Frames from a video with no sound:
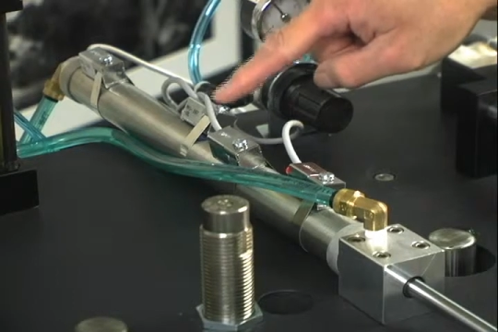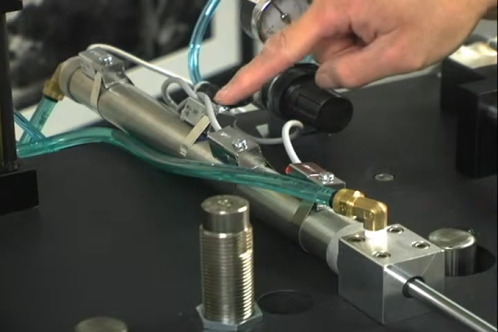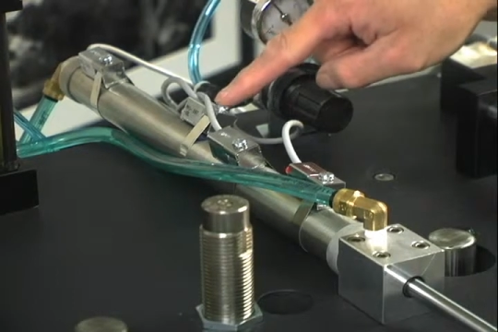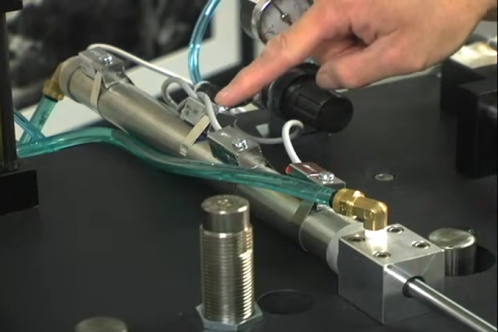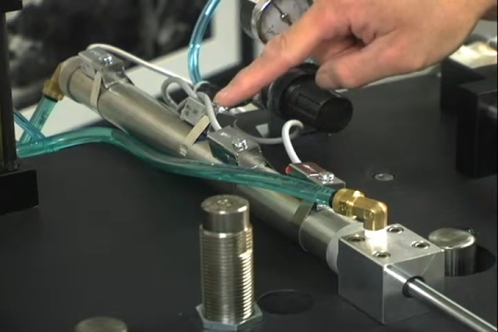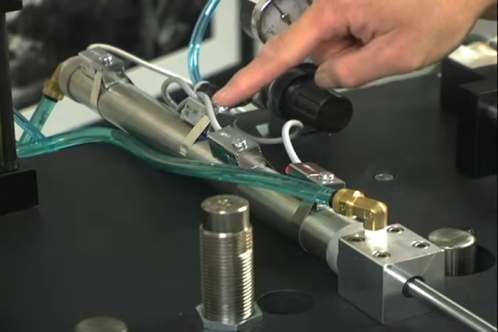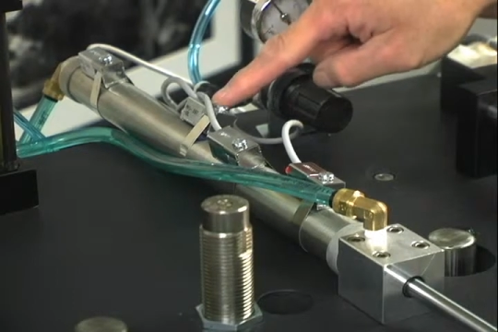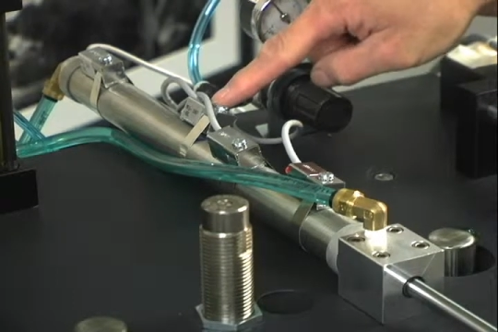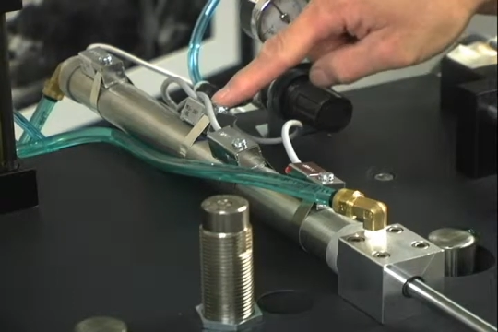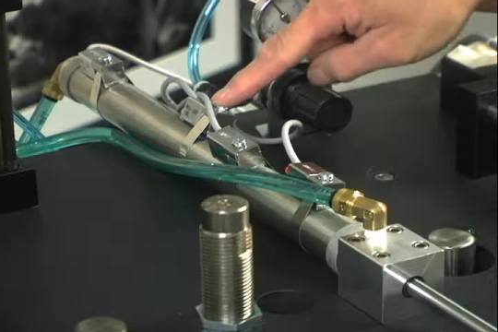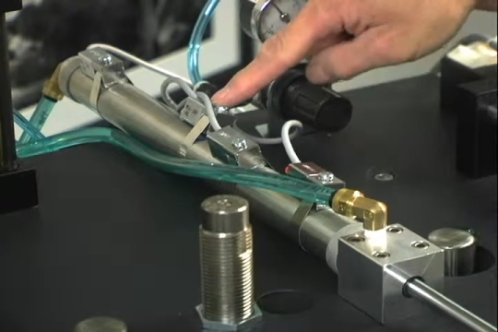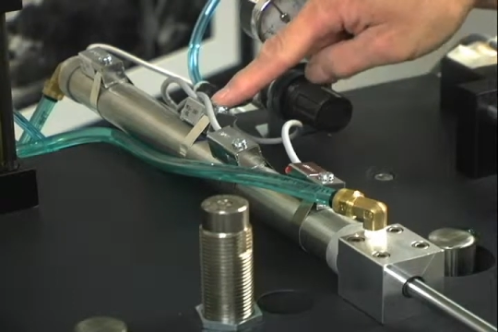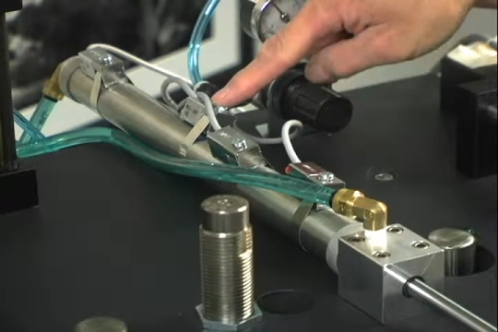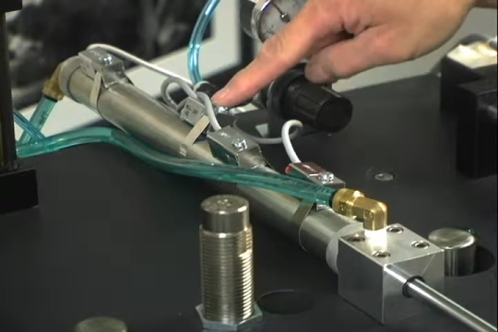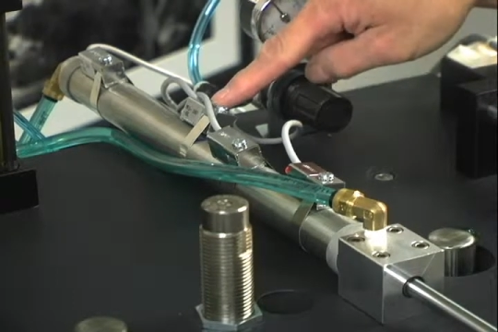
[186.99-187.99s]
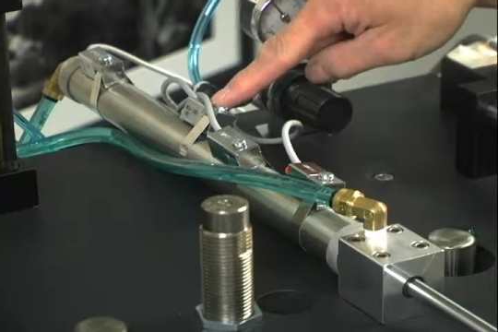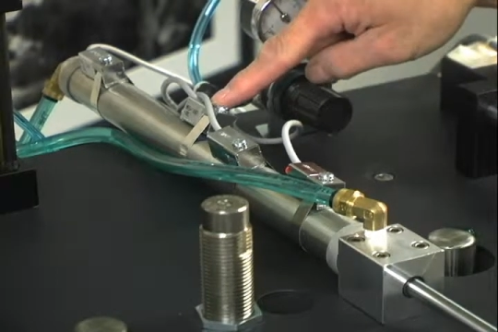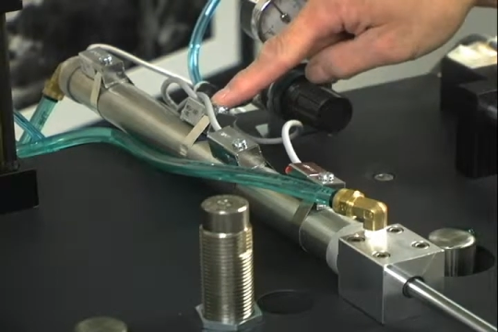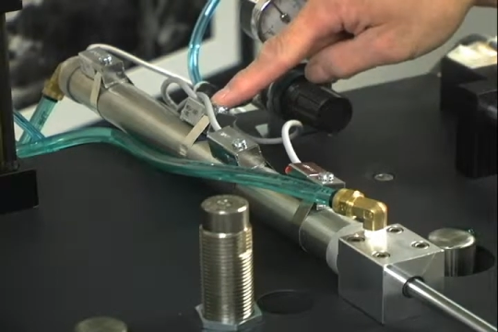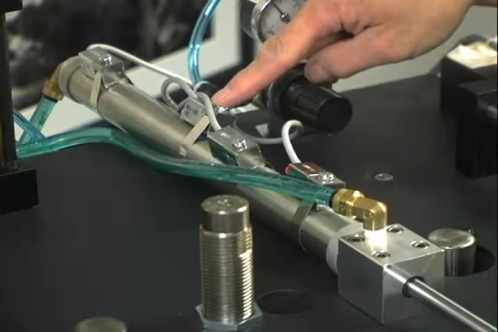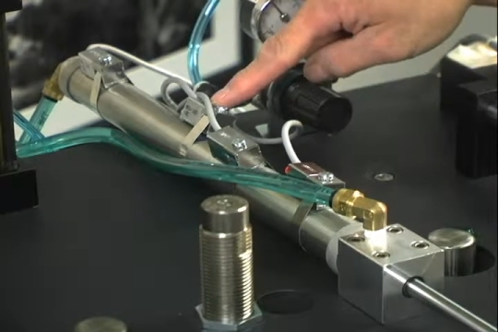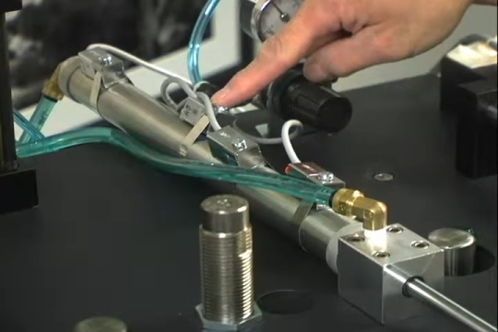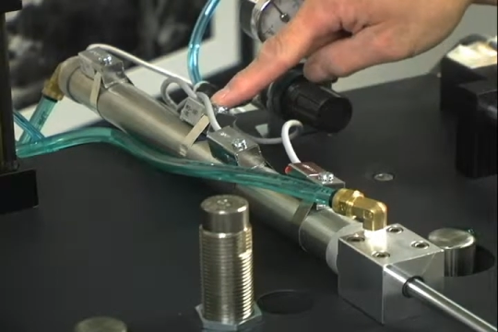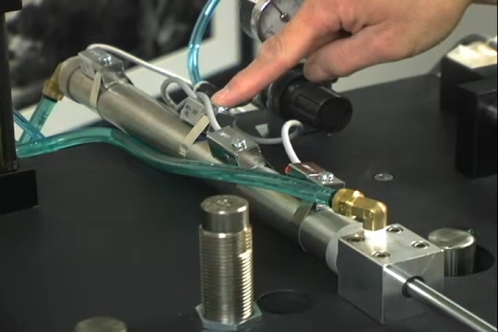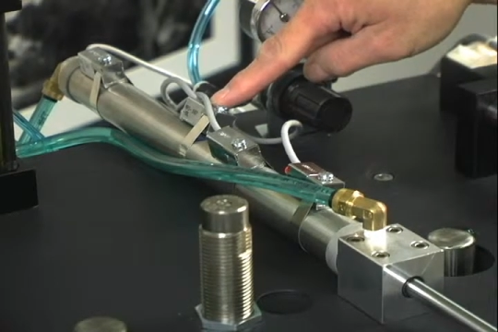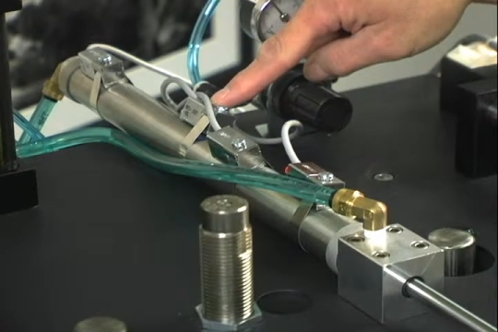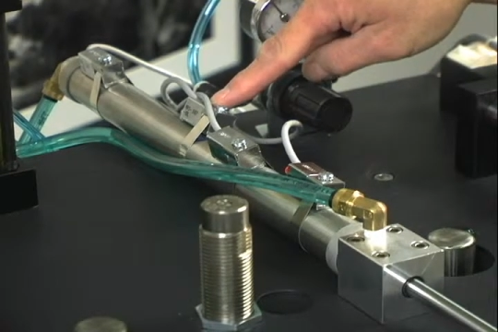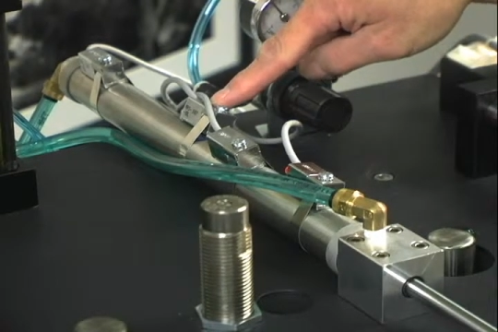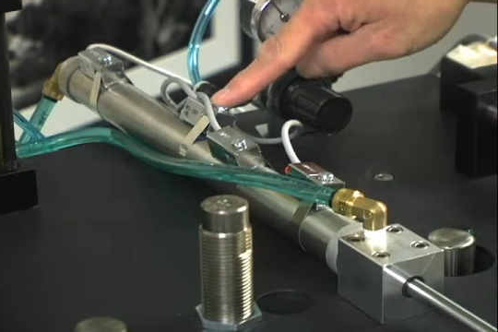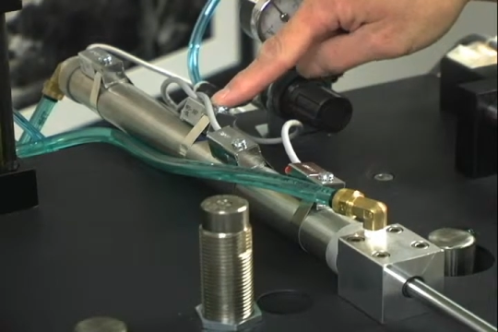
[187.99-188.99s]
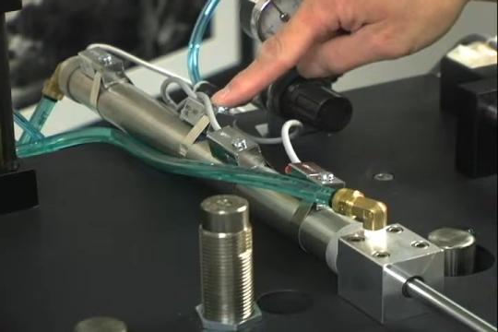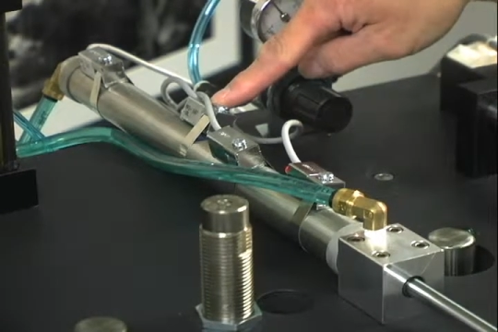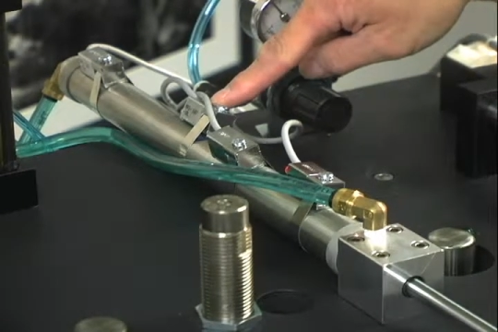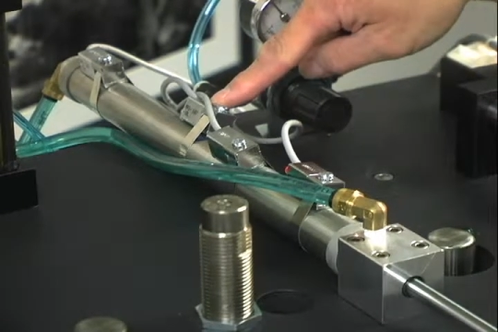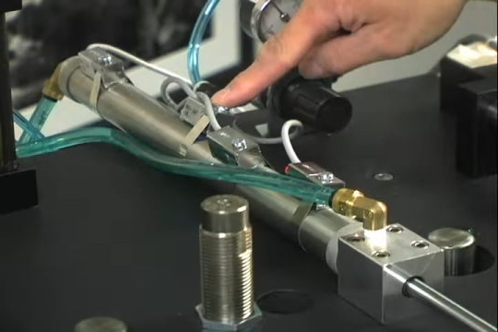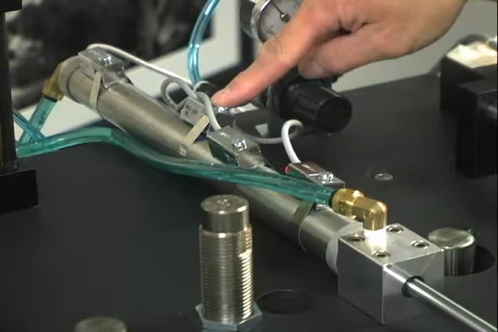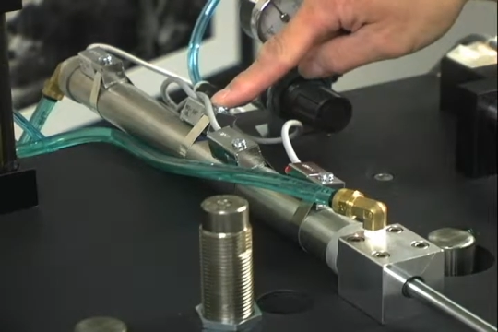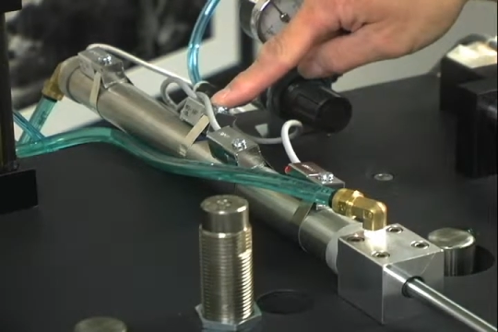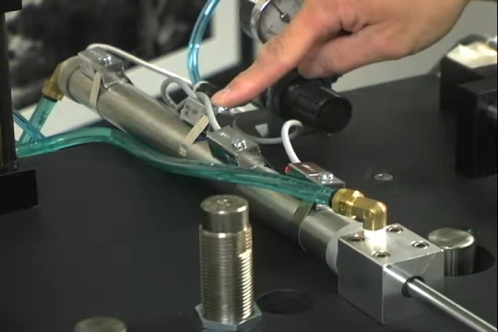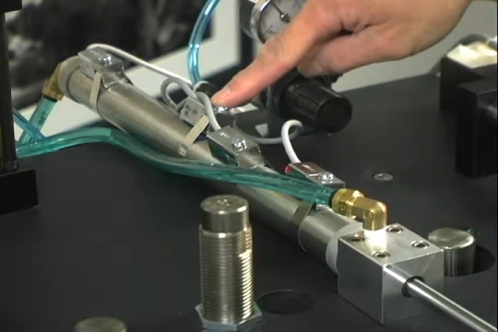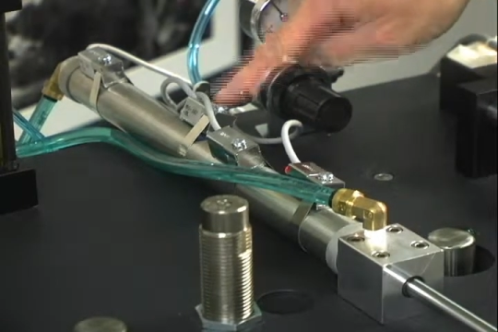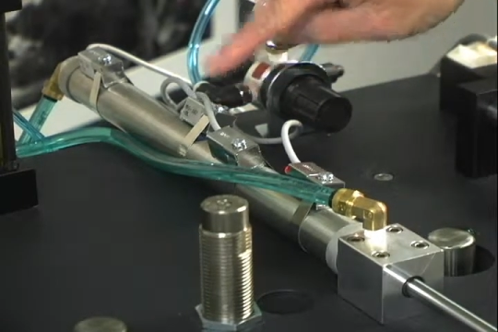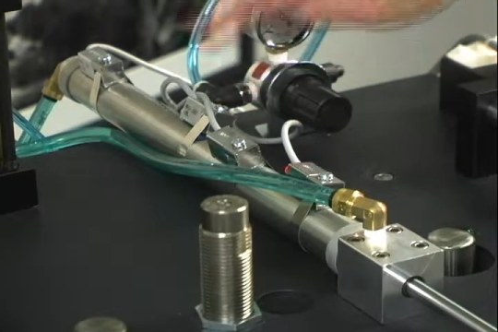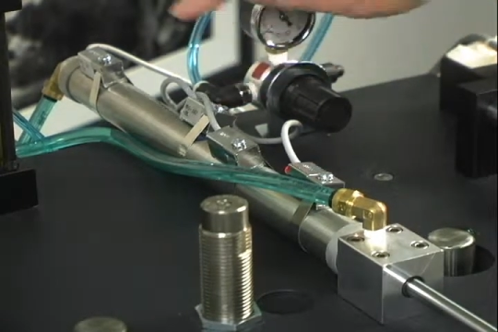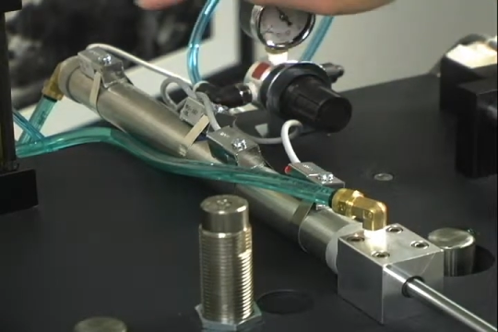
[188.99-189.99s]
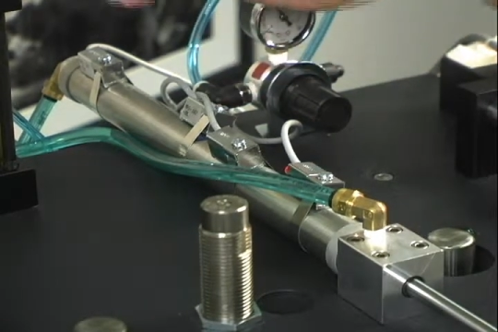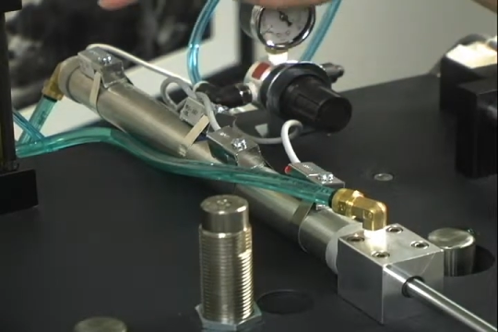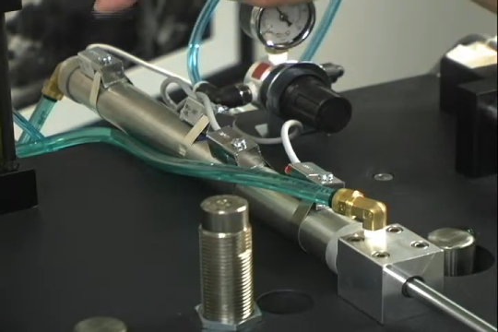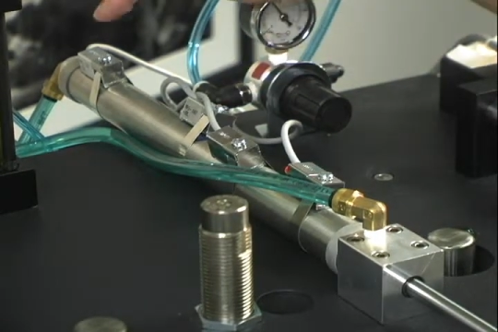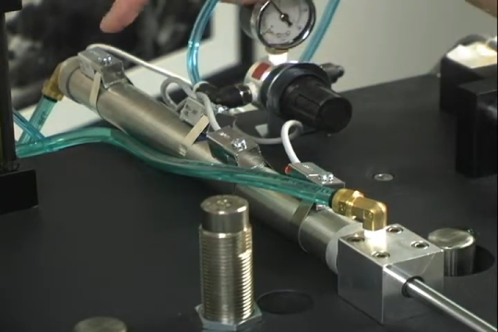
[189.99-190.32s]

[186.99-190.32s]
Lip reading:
[unreadable: no face in view]